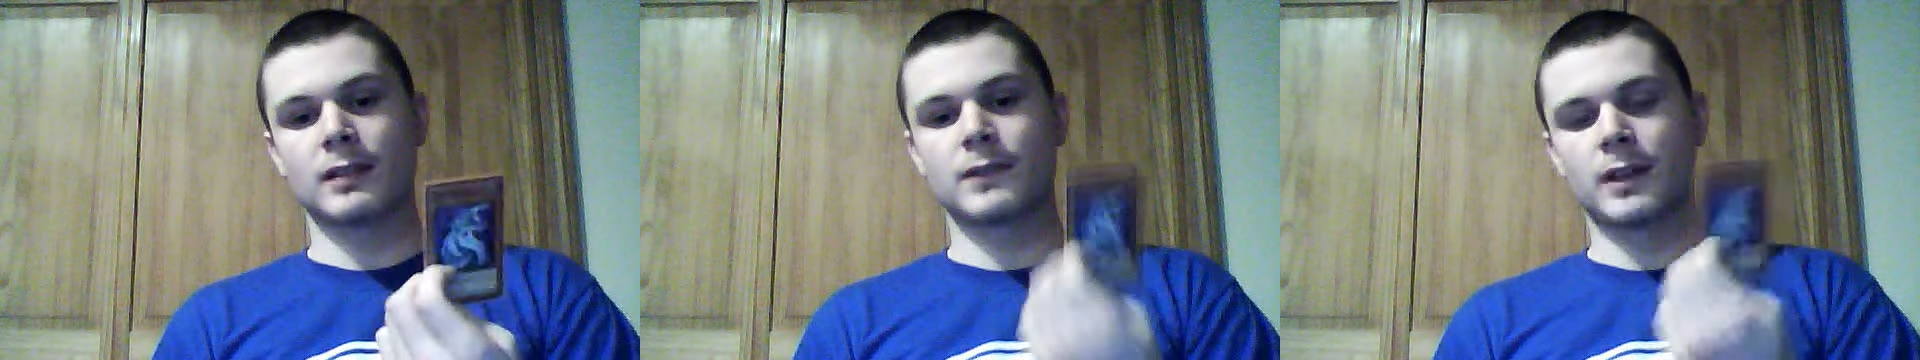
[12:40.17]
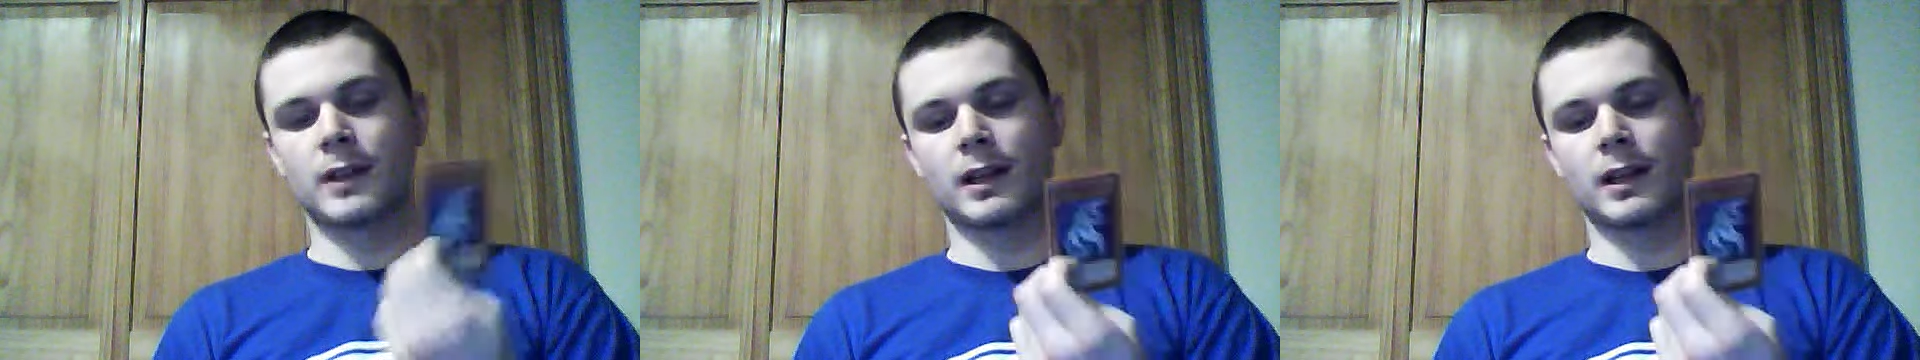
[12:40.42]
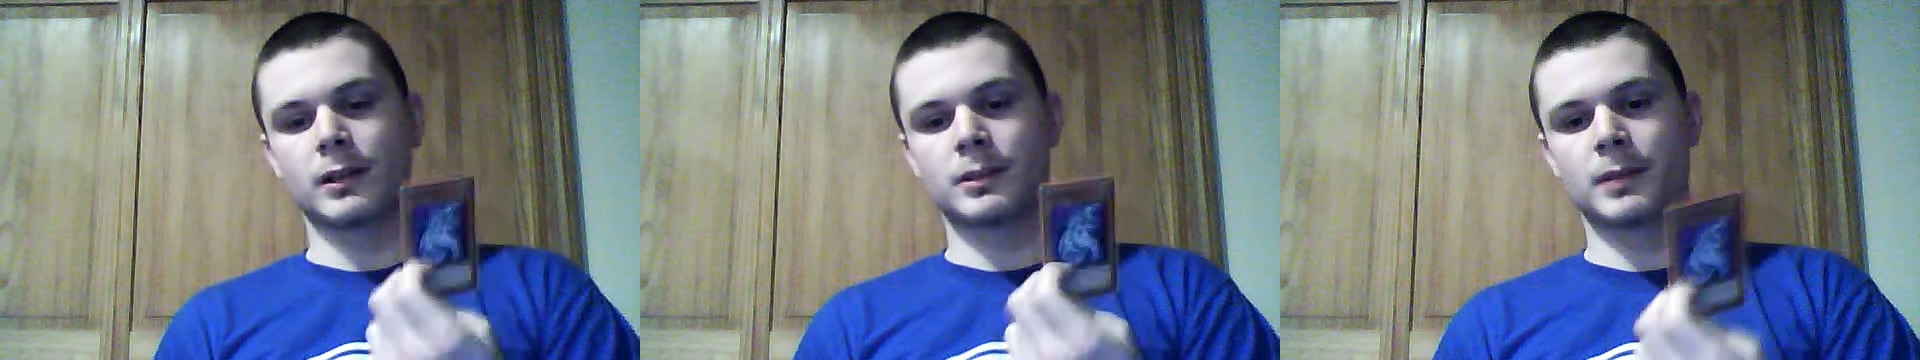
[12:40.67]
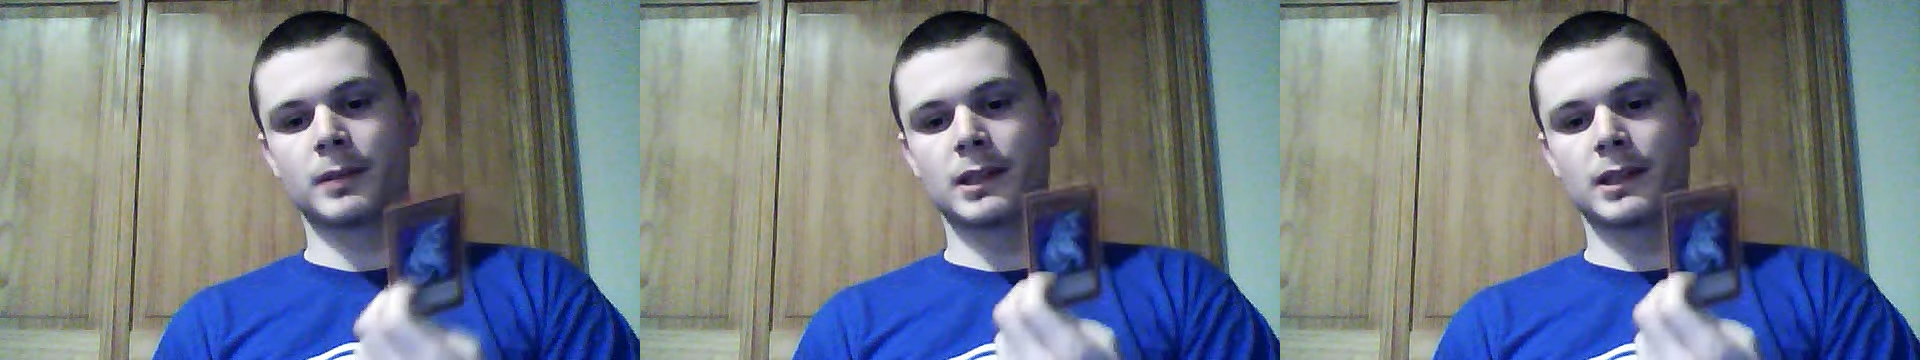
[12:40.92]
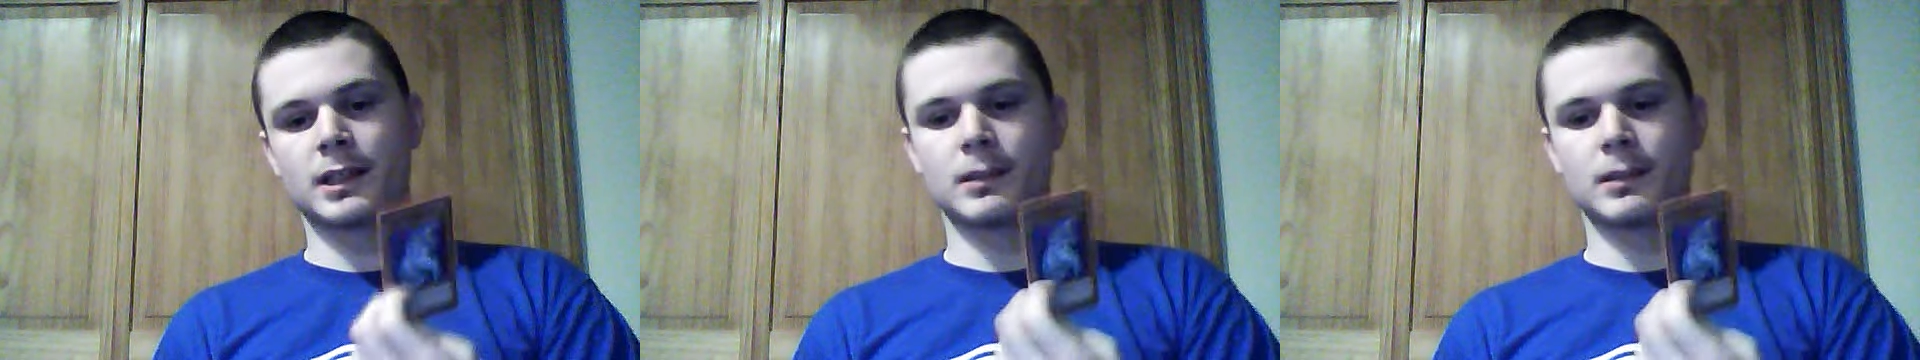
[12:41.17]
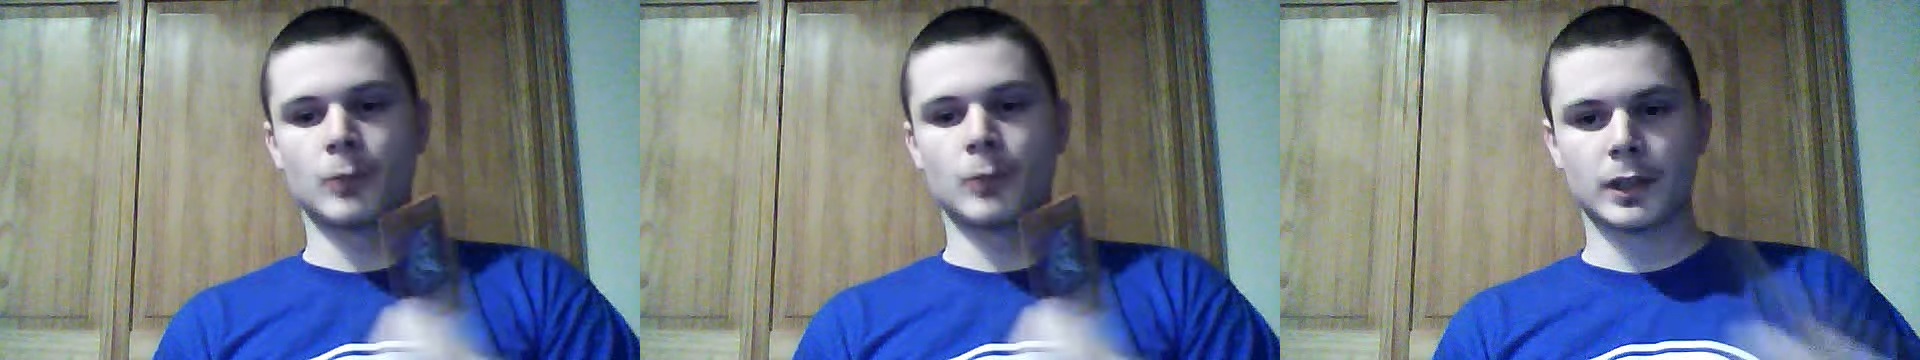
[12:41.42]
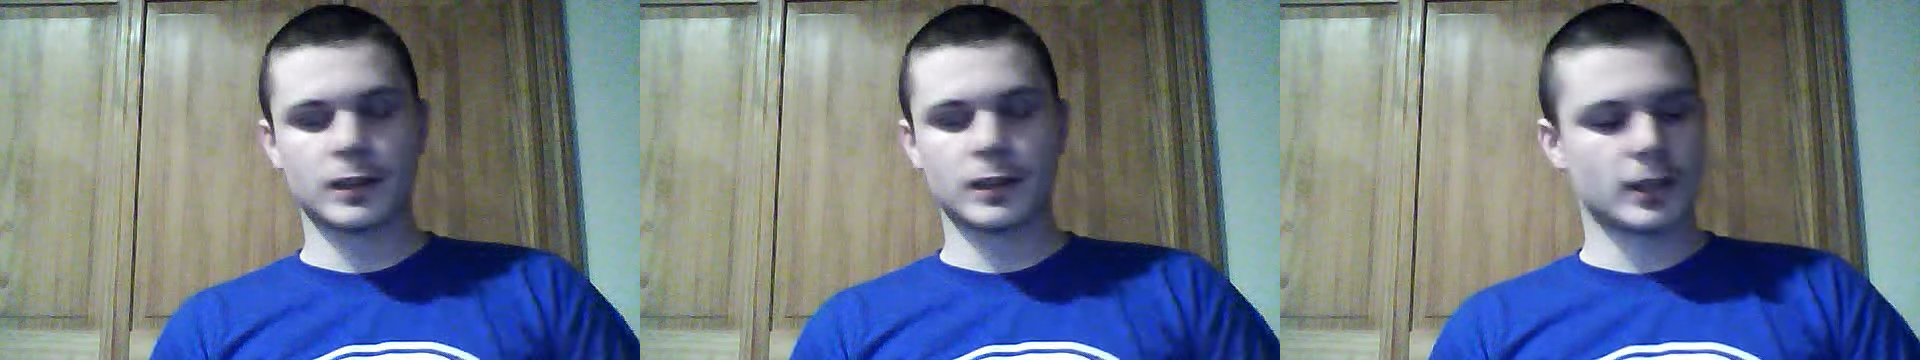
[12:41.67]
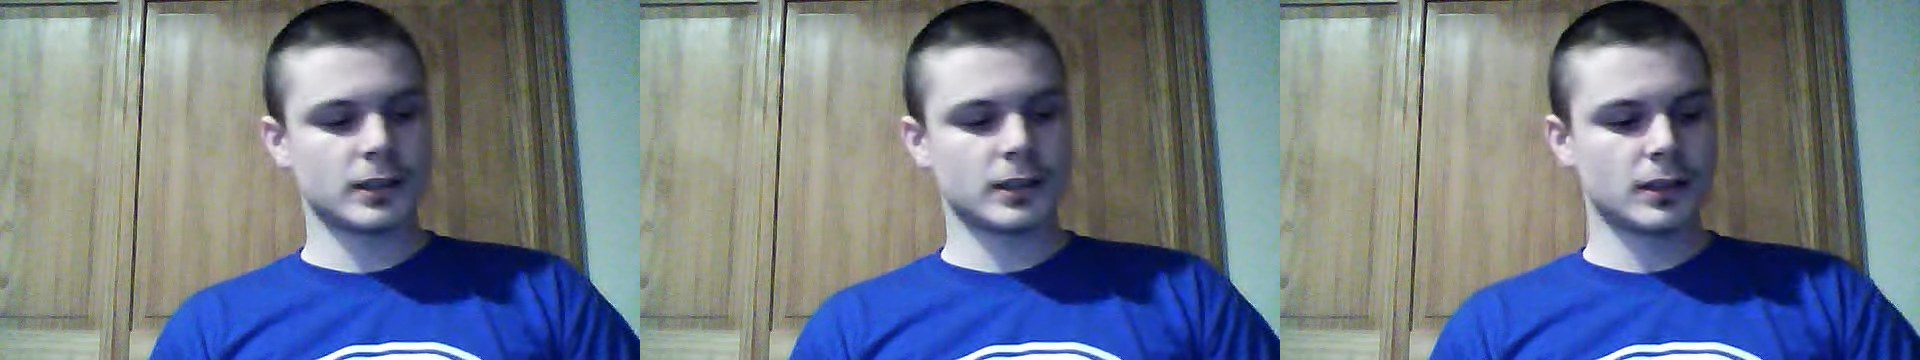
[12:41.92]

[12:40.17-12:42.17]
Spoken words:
right now, just because I need more light targets.